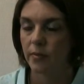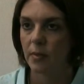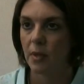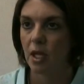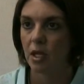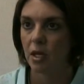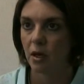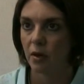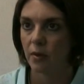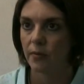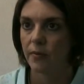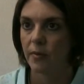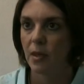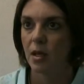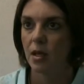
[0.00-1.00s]
a year.
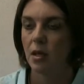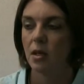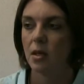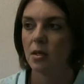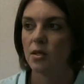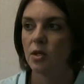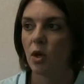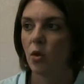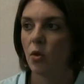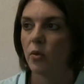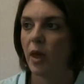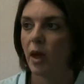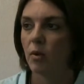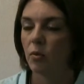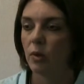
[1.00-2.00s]
So
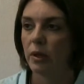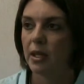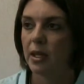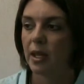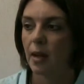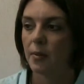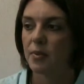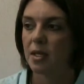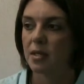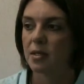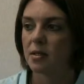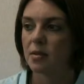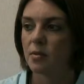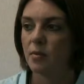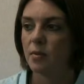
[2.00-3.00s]
that really kept
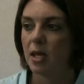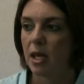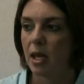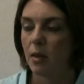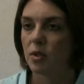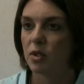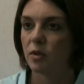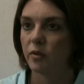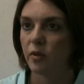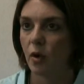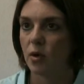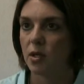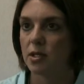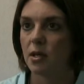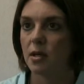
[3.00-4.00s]
us being able to
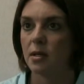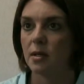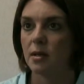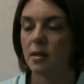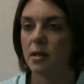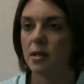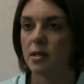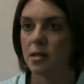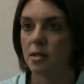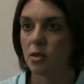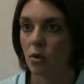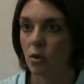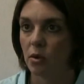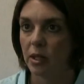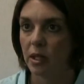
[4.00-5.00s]
focus on this as
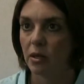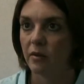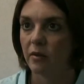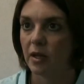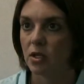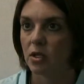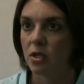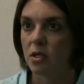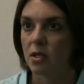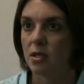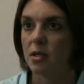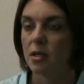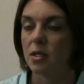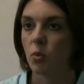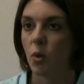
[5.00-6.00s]
early intervention
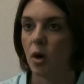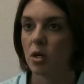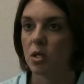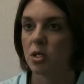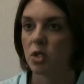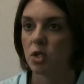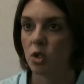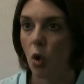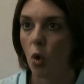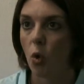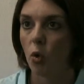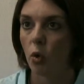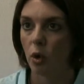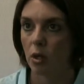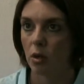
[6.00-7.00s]
is where it's so
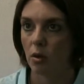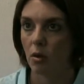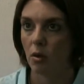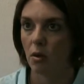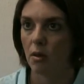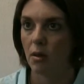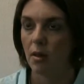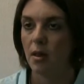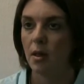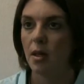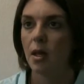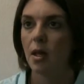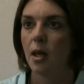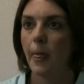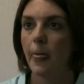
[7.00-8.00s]
critical,
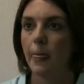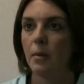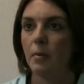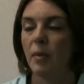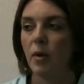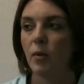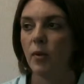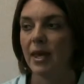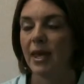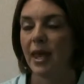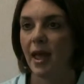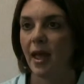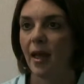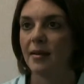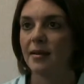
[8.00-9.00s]
but we
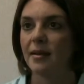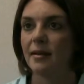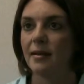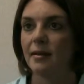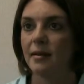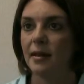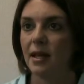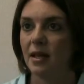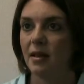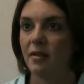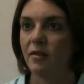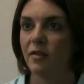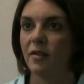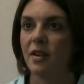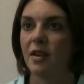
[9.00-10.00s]
can't leave
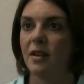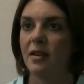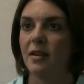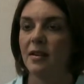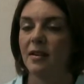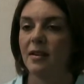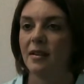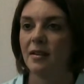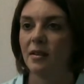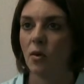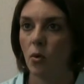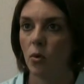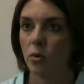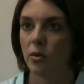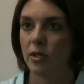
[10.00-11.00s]
the
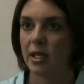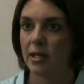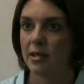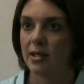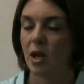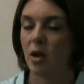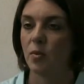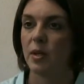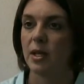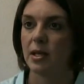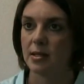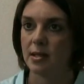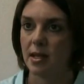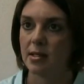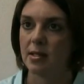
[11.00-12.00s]
older kids out
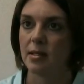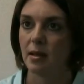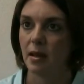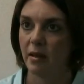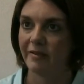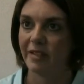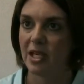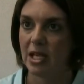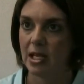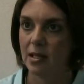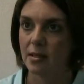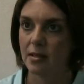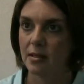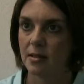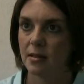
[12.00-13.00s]
because they still have
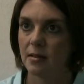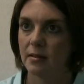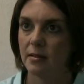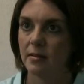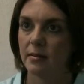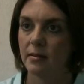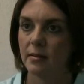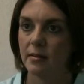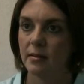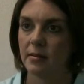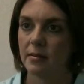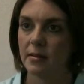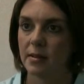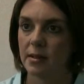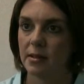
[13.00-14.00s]
needs.
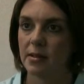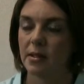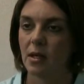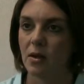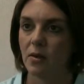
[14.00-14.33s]
So,